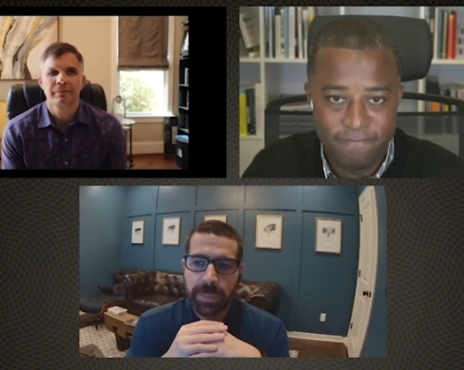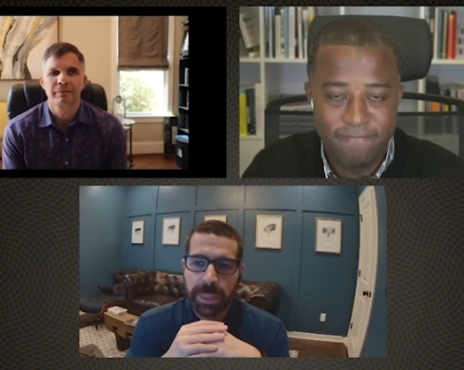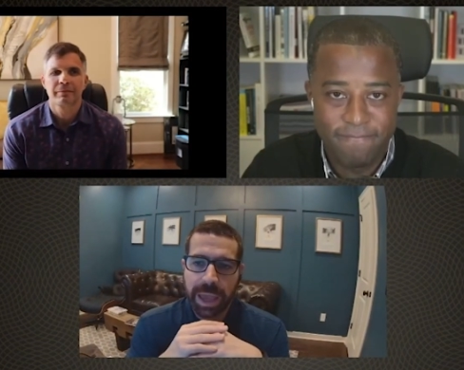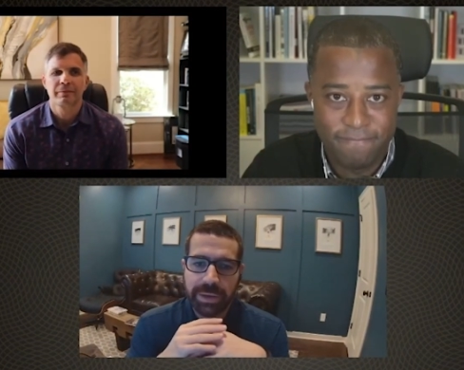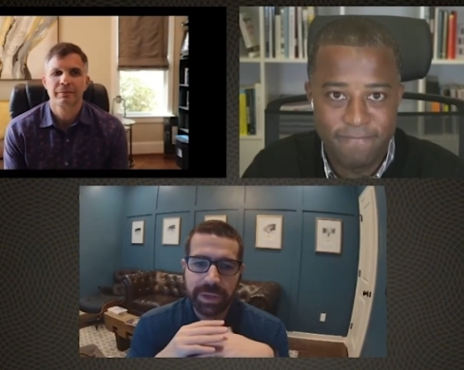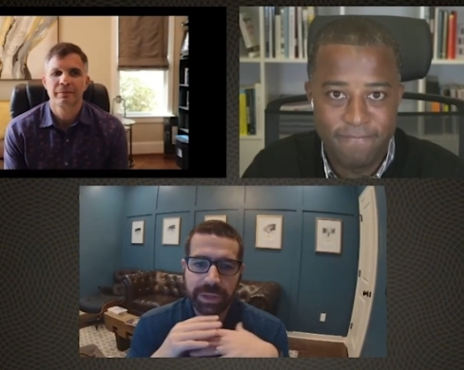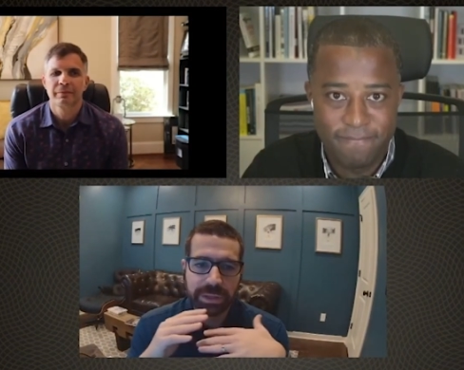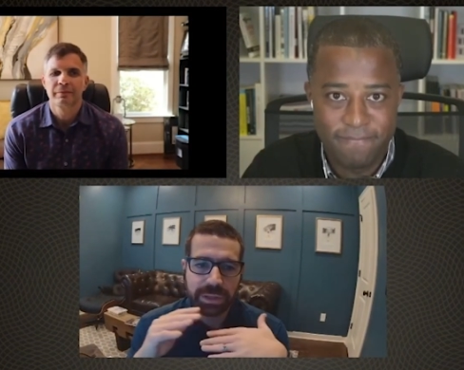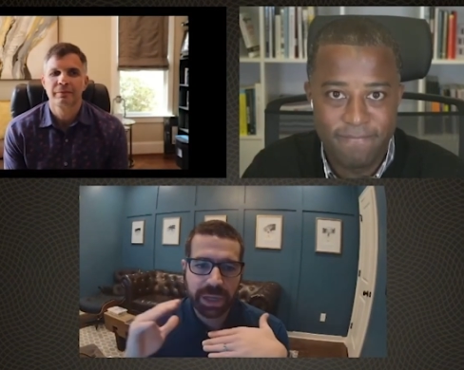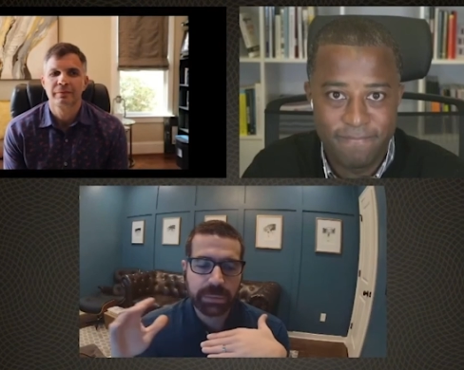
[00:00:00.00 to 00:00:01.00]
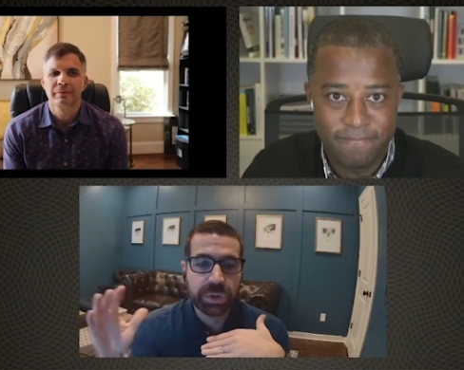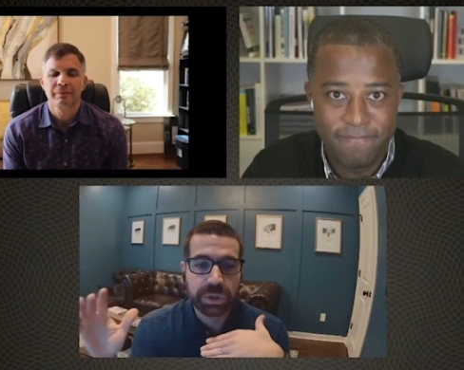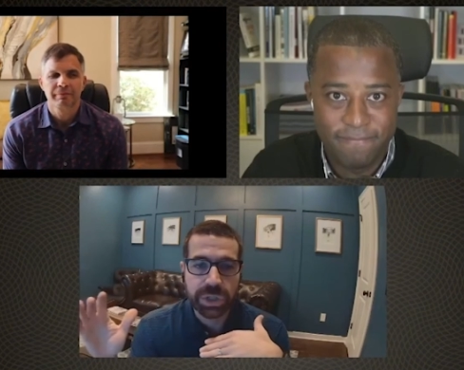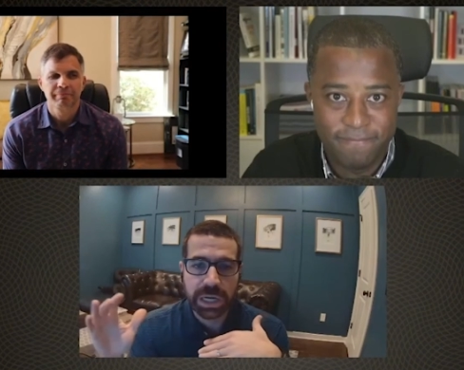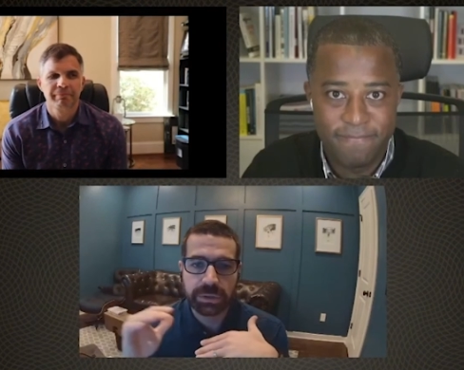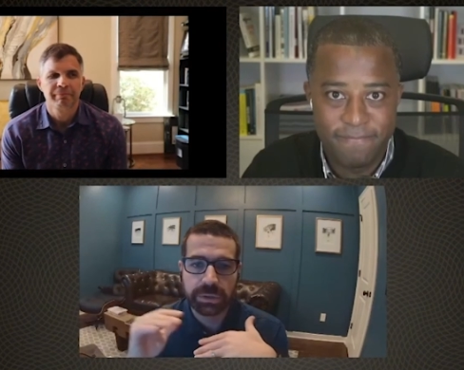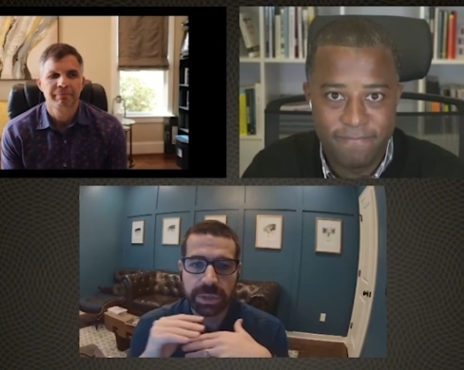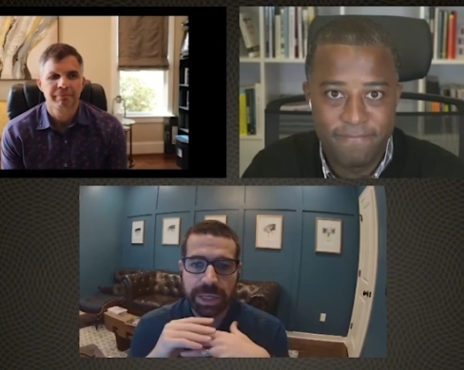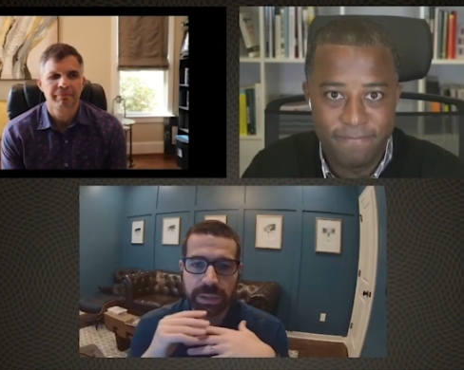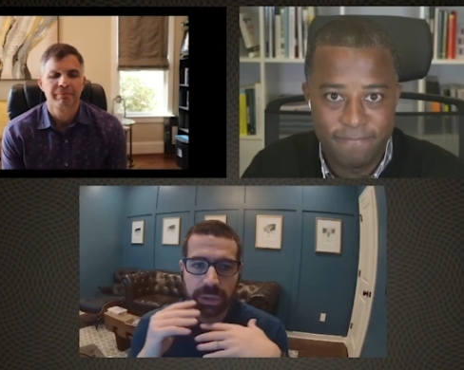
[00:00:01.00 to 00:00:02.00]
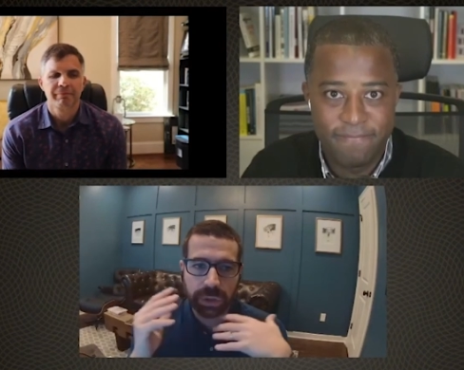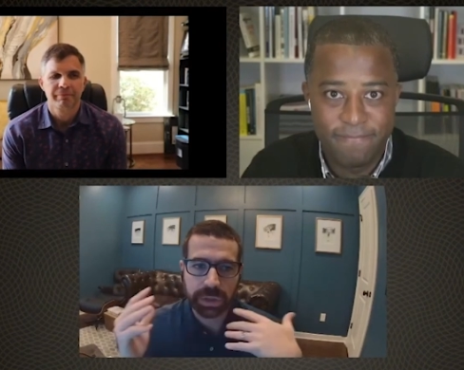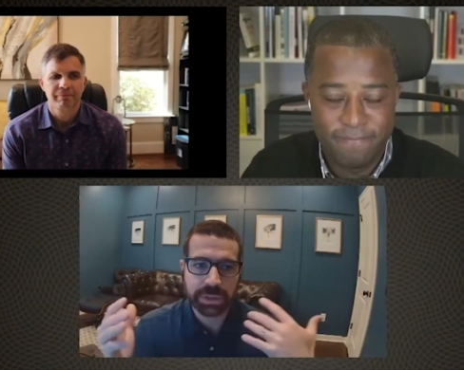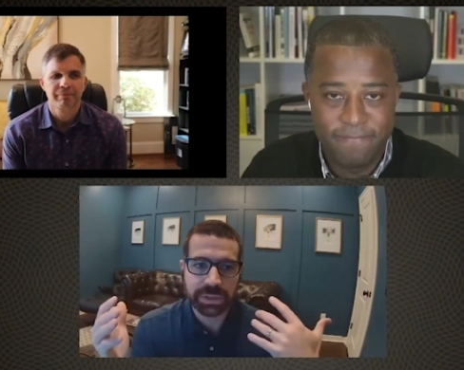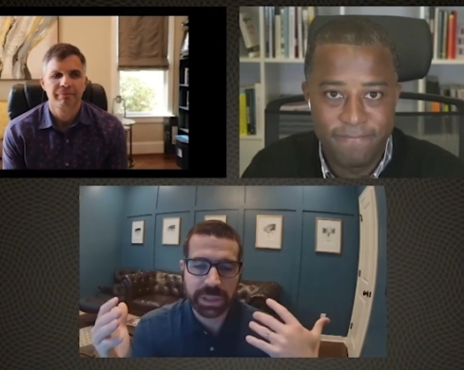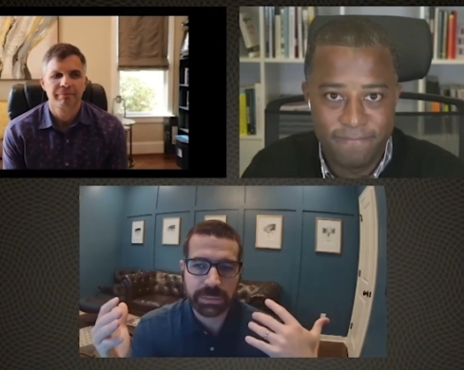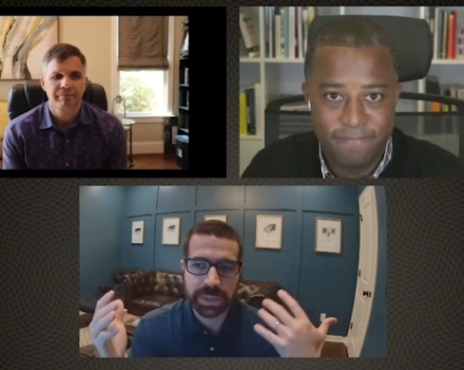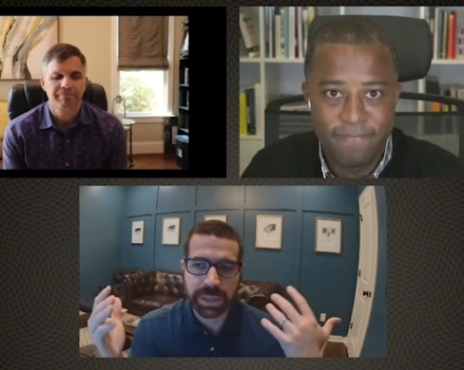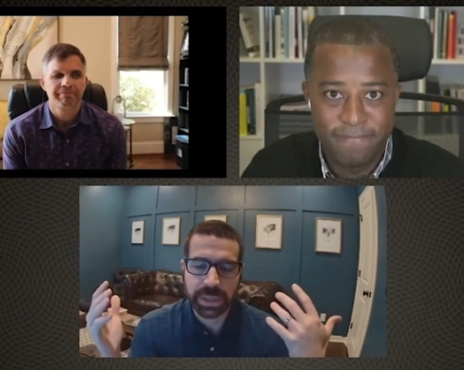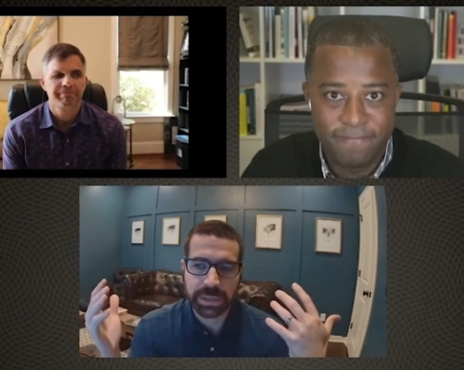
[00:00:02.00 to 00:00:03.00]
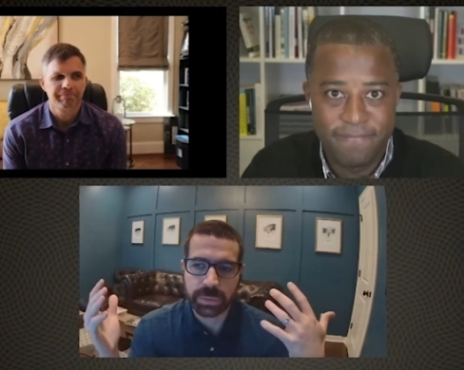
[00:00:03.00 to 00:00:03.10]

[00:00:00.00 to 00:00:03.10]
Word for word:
Speaker 1: having the same trajectory and learning the same things.